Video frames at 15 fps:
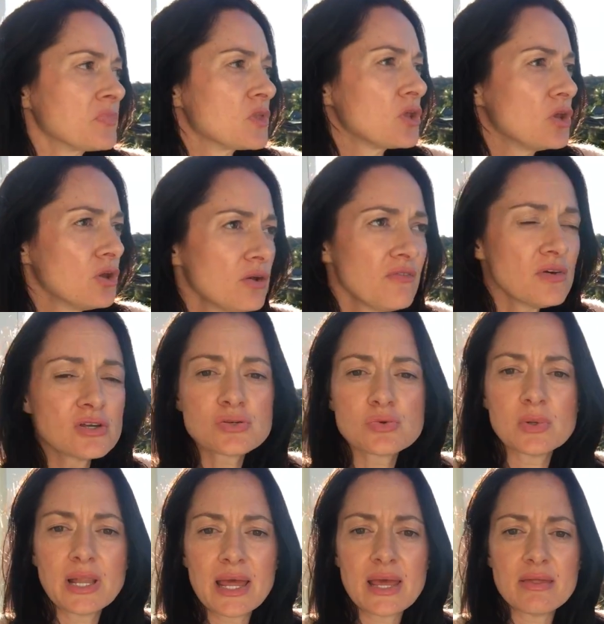The universe
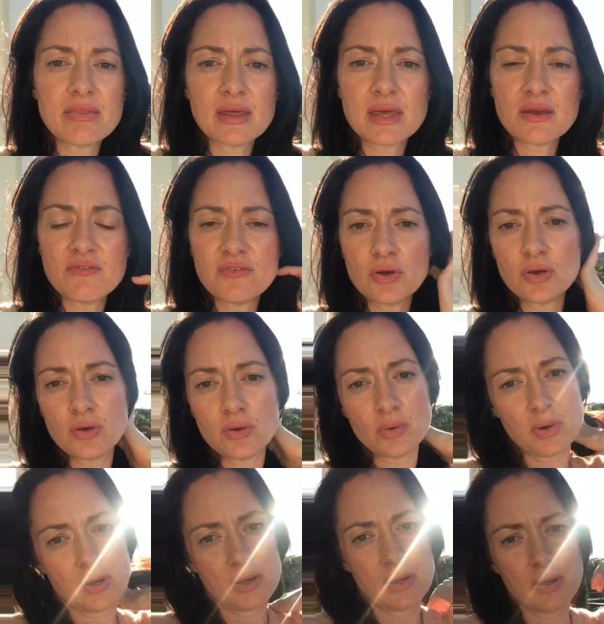will either give
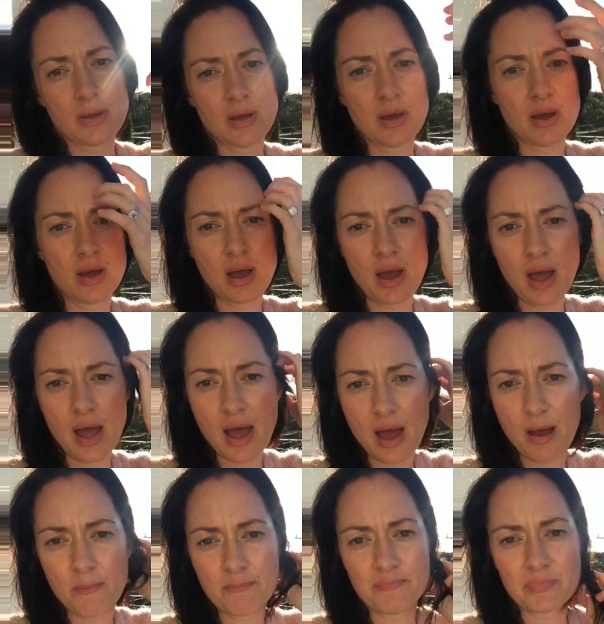you
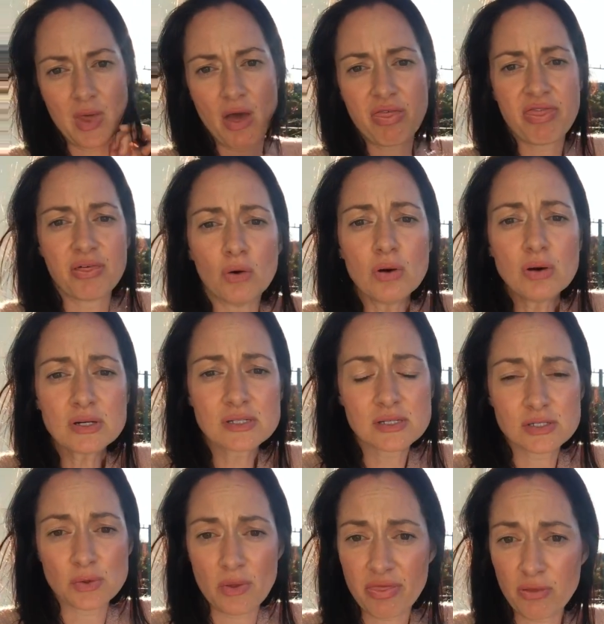a thought,
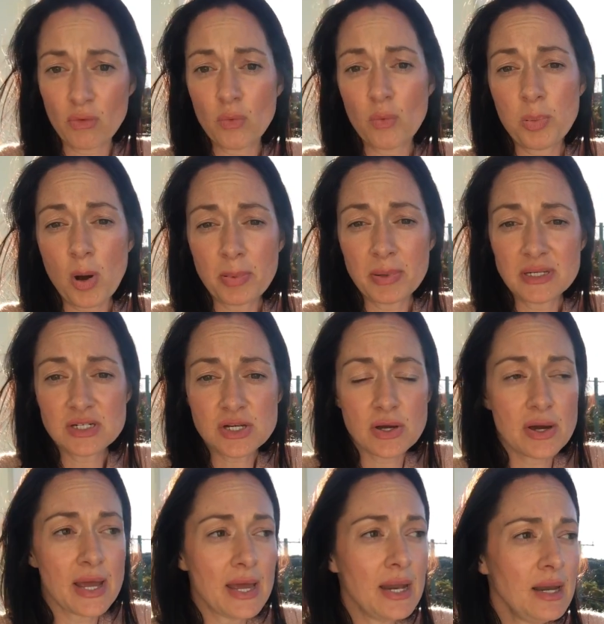so a thought will pop into
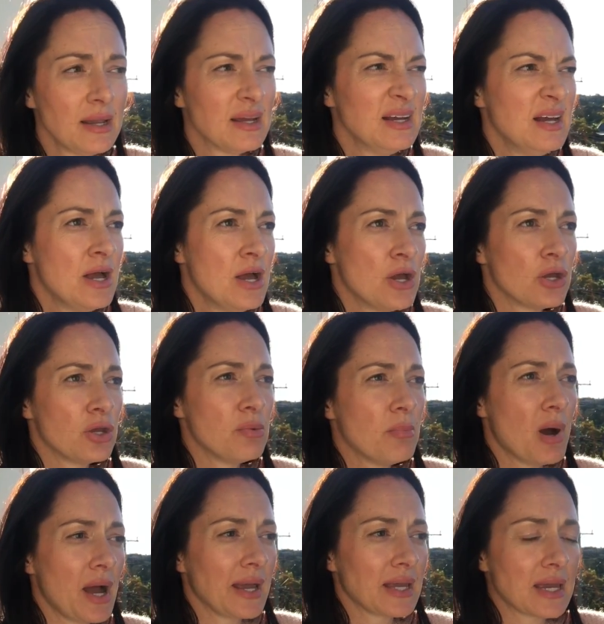your head. You
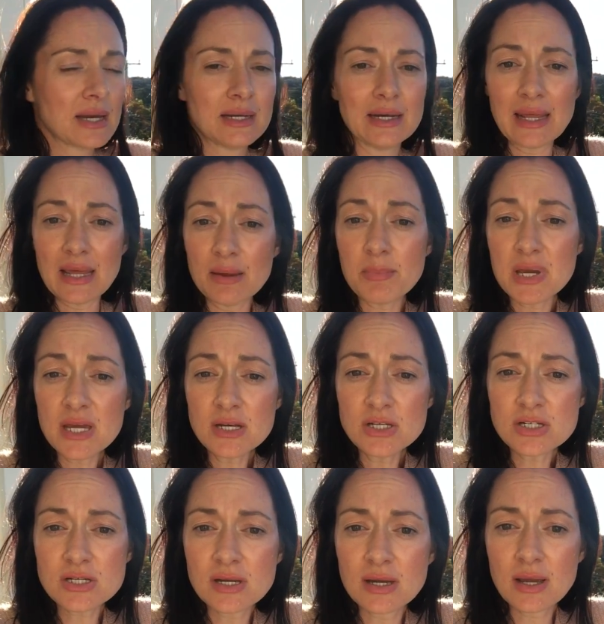might get an
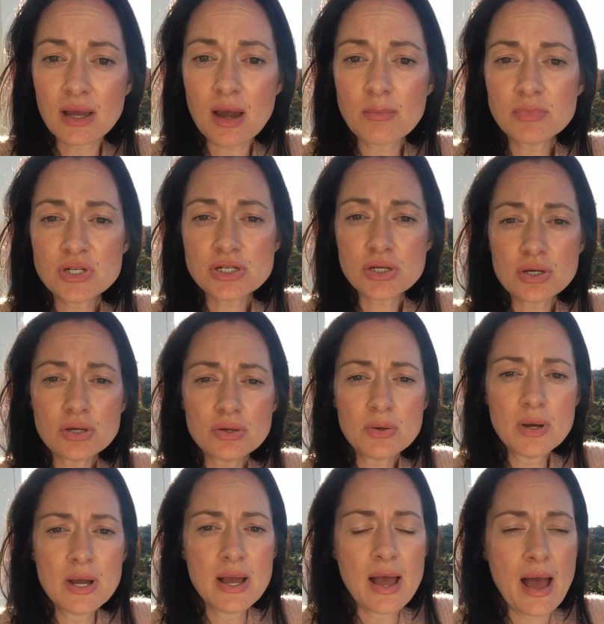image come to
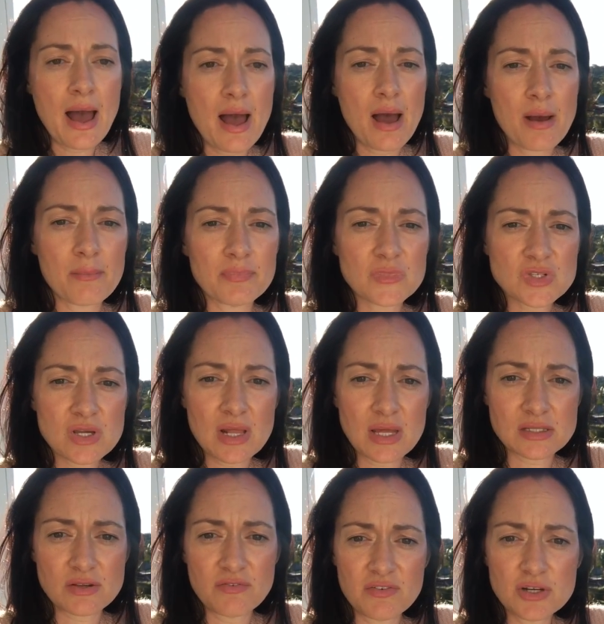you, so
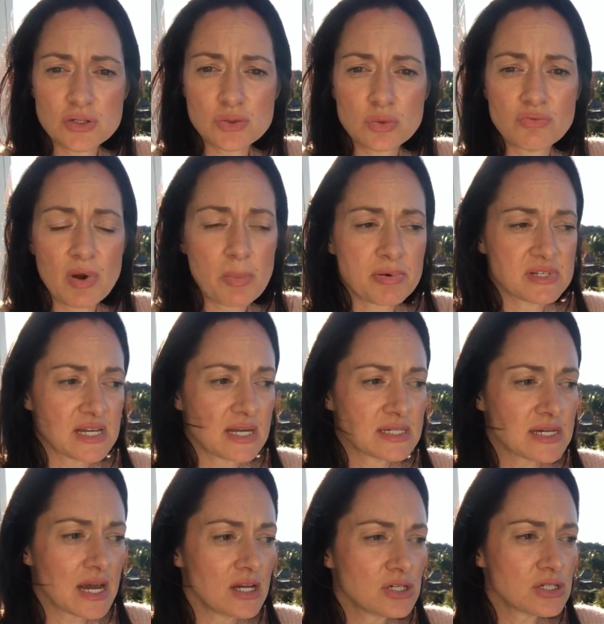that's a visual
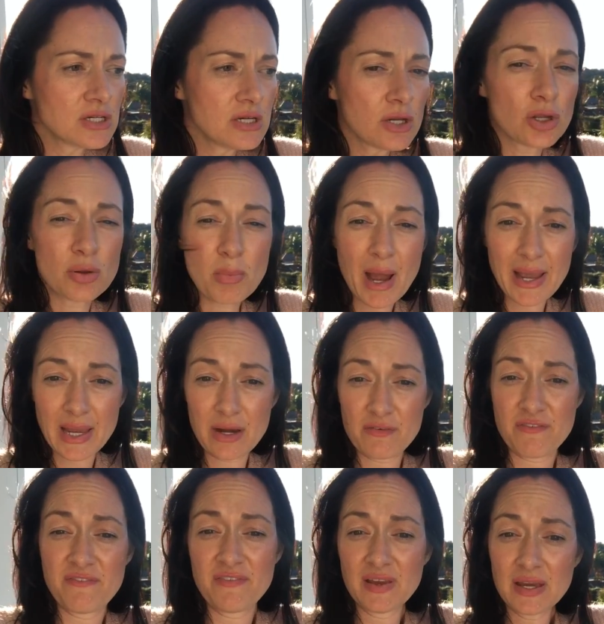representation. You might get a
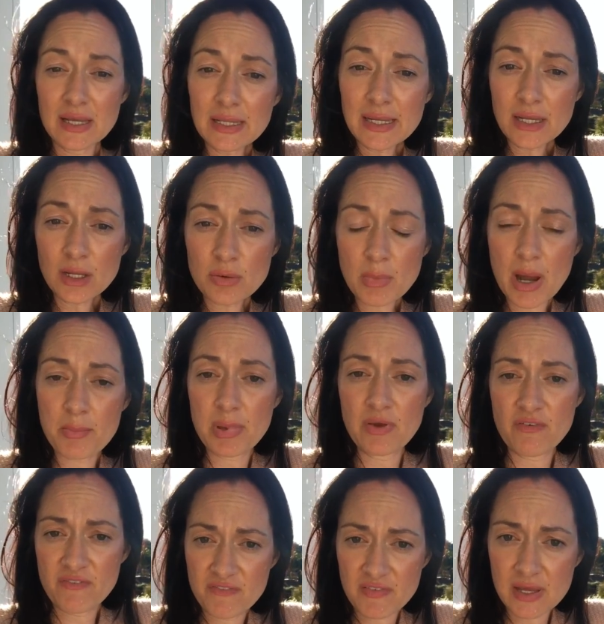feeling, you might be
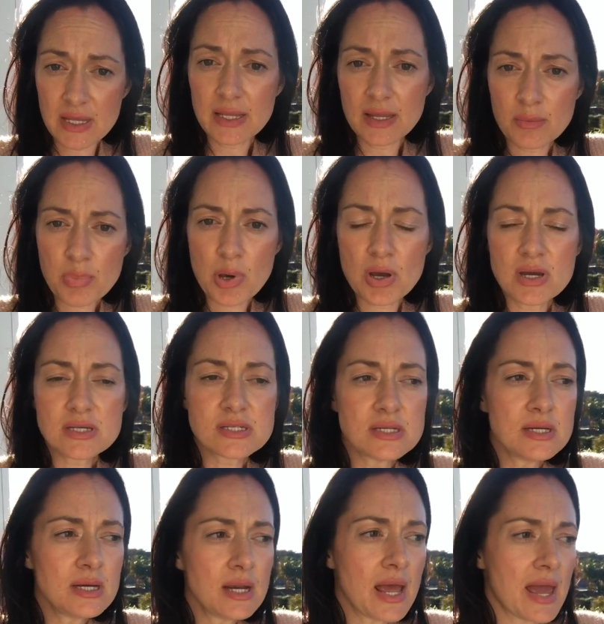a feeling
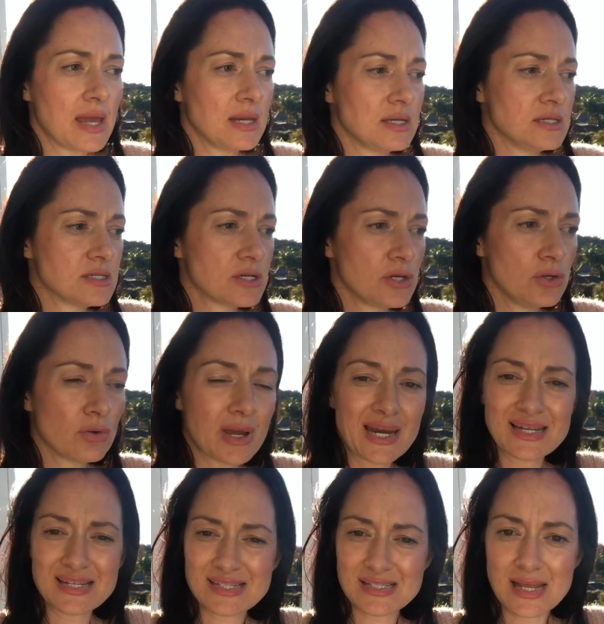person and you'll
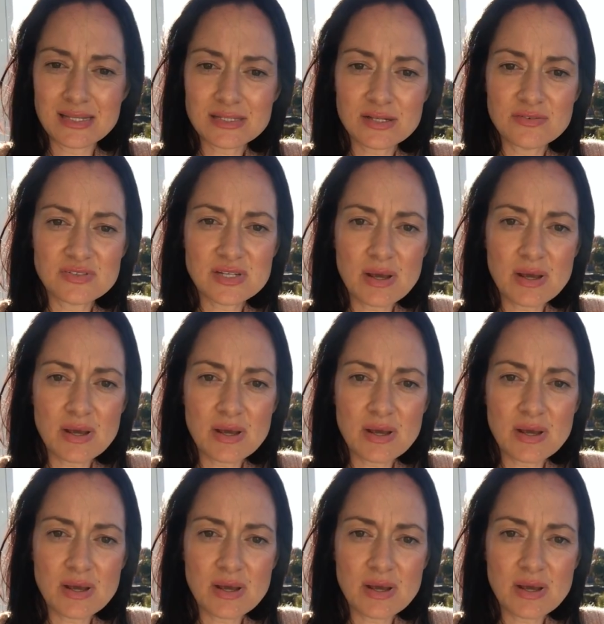get a sense of